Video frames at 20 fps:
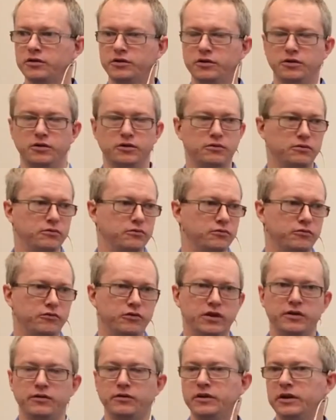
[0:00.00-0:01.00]
So
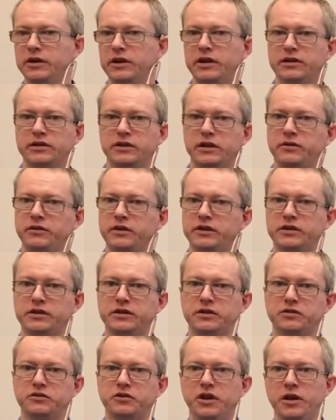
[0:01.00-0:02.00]
whatever it is, if it's
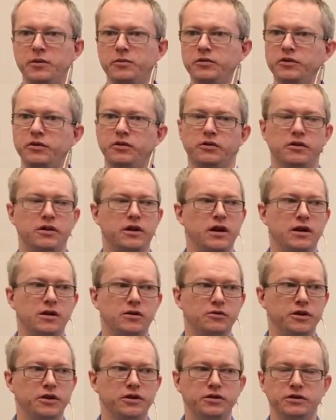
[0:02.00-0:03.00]
script or
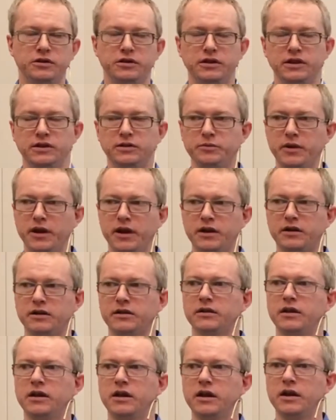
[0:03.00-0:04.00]
calculation, it doesn't
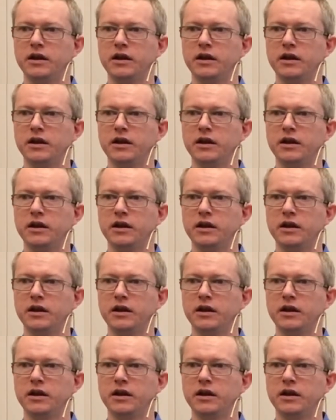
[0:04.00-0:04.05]
matter.